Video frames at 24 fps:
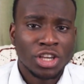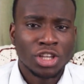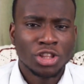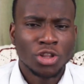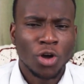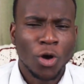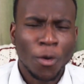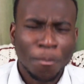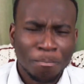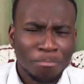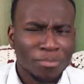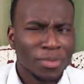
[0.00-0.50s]
you
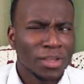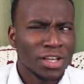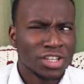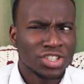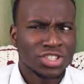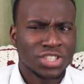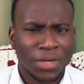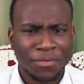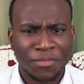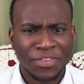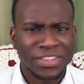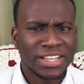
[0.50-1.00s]
know, it's
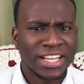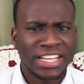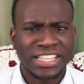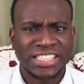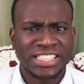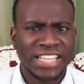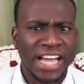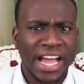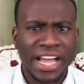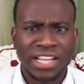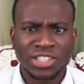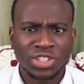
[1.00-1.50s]
something
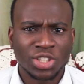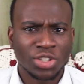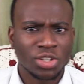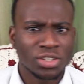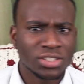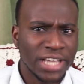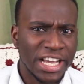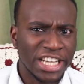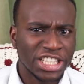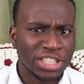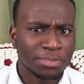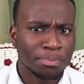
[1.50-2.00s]
exciting to your
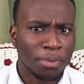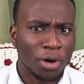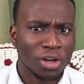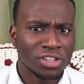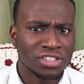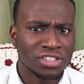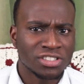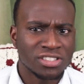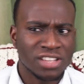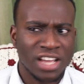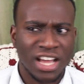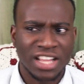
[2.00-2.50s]
taste
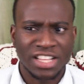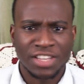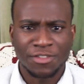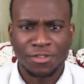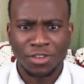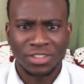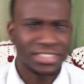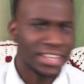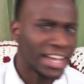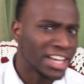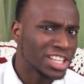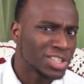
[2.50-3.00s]
buds. And if your
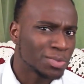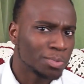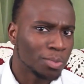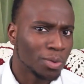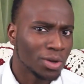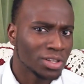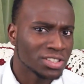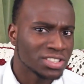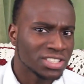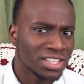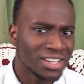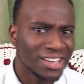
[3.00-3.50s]
taste
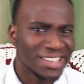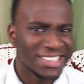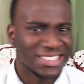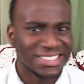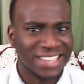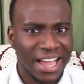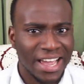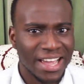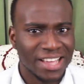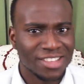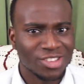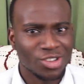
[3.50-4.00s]
buds are
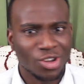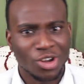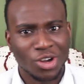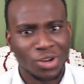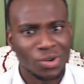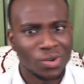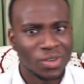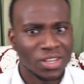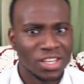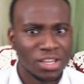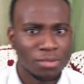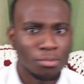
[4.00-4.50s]
excited, you're
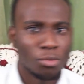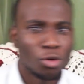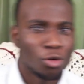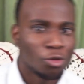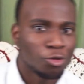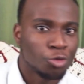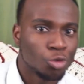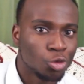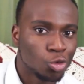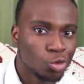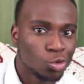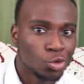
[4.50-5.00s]
gonna eat more
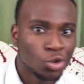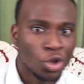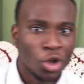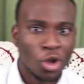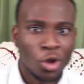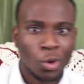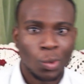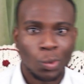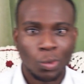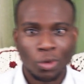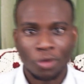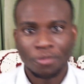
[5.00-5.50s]
food
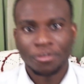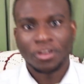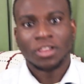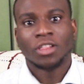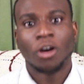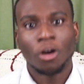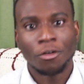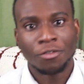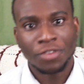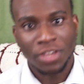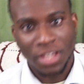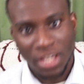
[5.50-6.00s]
with a
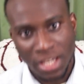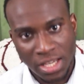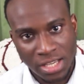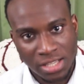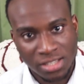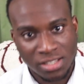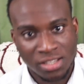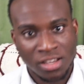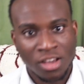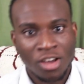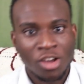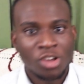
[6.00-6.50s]
lot of
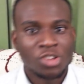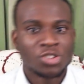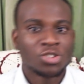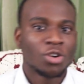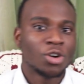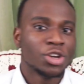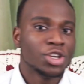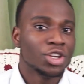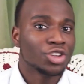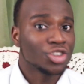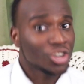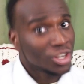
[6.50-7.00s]
ease. So
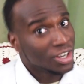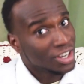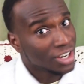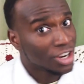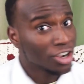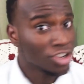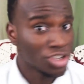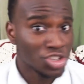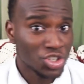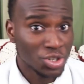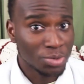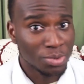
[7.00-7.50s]
you're trying to
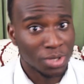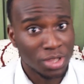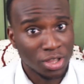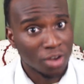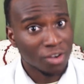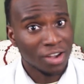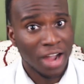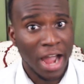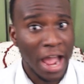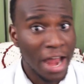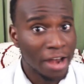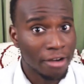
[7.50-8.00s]
consume a lot
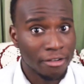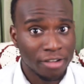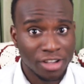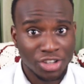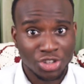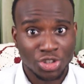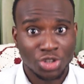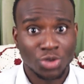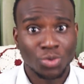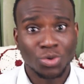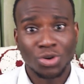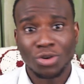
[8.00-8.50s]
of calories,
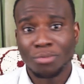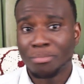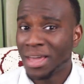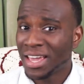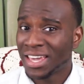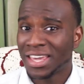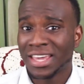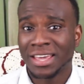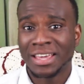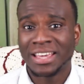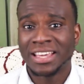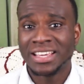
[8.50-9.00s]
so you wanna
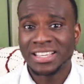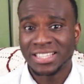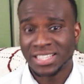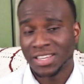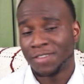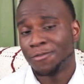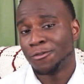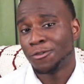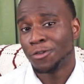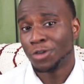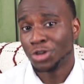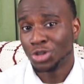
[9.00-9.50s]
make it easy
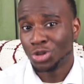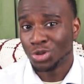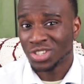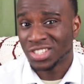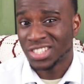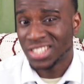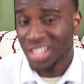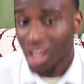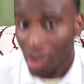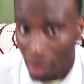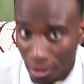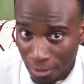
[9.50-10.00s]
for
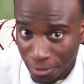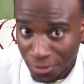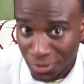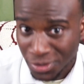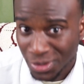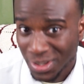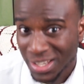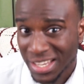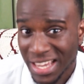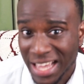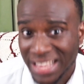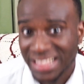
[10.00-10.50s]
yourself
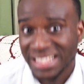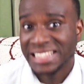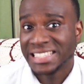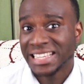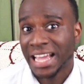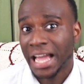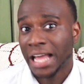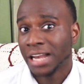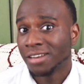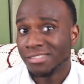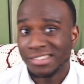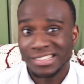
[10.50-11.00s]
to get these
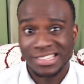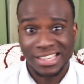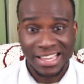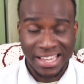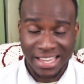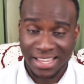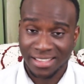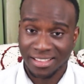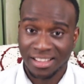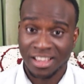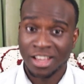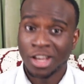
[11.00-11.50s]
calories
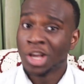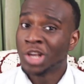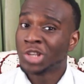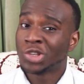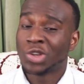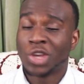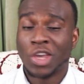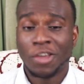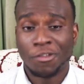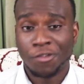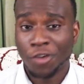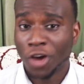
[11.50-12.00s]
in. So
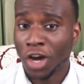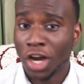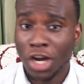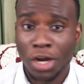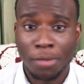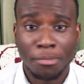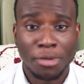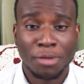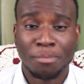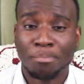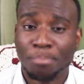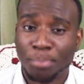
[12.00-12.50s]
if you're gonna
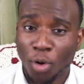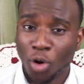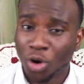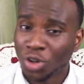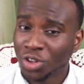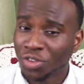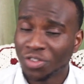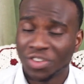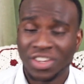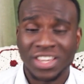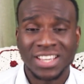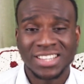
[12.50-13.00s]
be
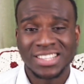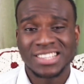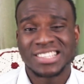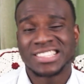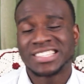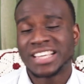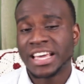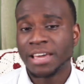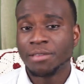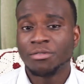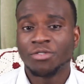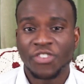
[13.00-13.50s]
bored of eating the
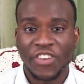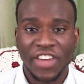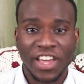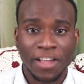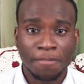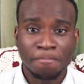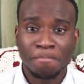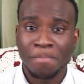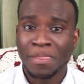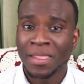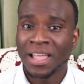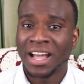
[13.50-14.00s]
same
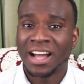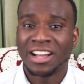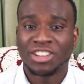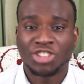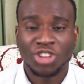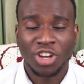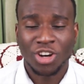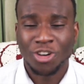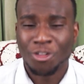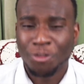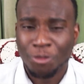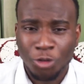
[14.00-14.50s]
thing and
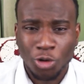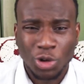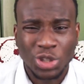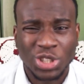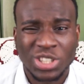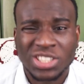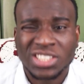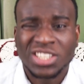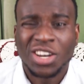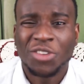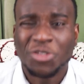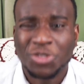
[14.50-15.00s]
trying to force
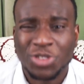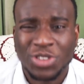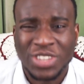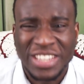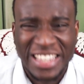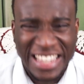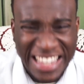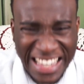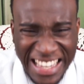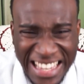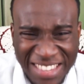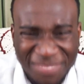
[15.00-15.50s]
yourself to
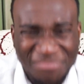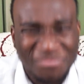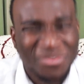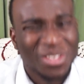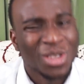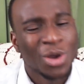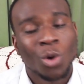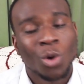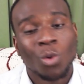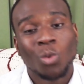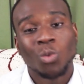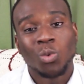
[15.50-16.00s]
eat
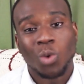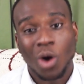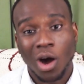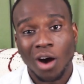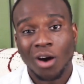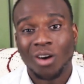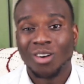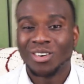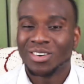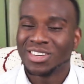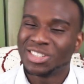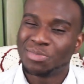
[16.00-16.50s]

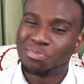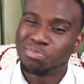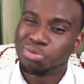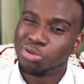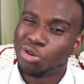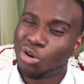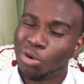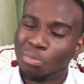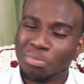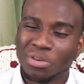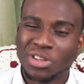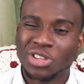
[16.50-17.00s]
well, it's
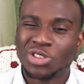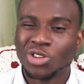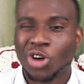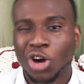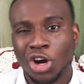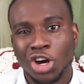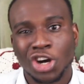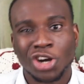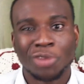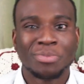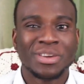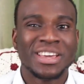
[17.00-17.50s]
probably not
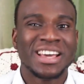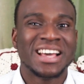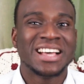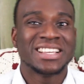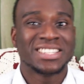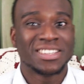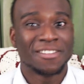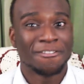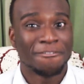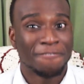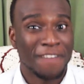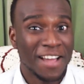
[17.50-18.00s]
going to be as
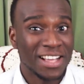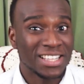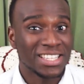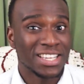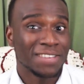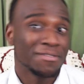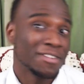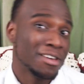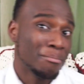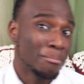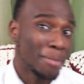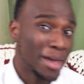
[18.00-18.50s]

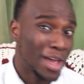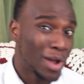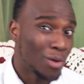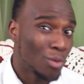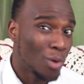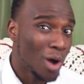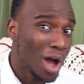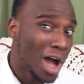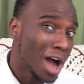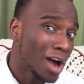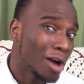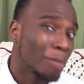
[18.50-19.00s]
effective. It may
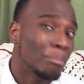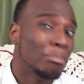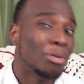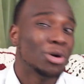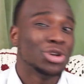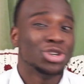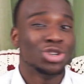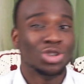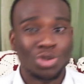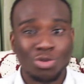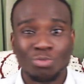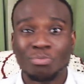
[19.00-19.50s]
work,
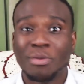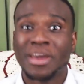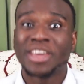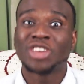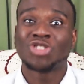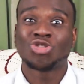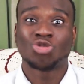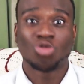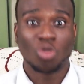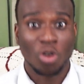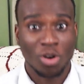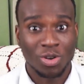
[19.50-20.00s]
but you may
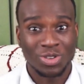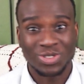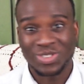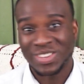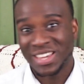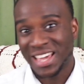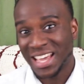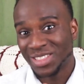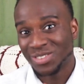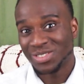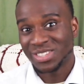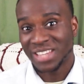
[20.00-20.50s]
struggle to
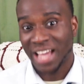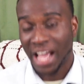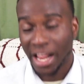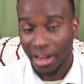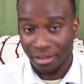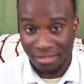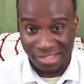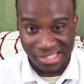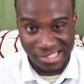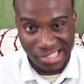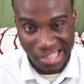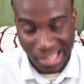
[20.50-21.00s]
get those
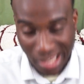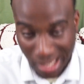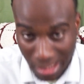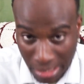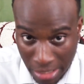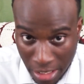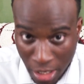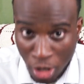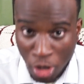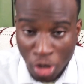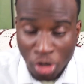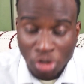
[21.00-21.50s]
calories
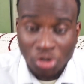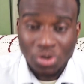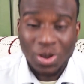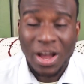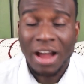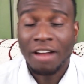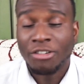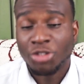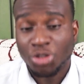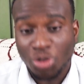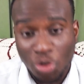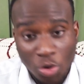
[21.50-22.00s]
in. So
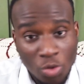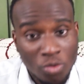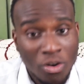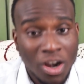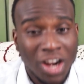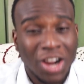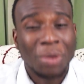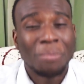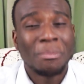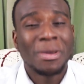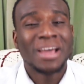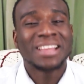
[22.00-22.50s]
I do
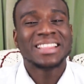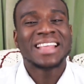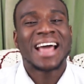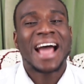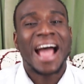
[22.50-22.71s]
recommend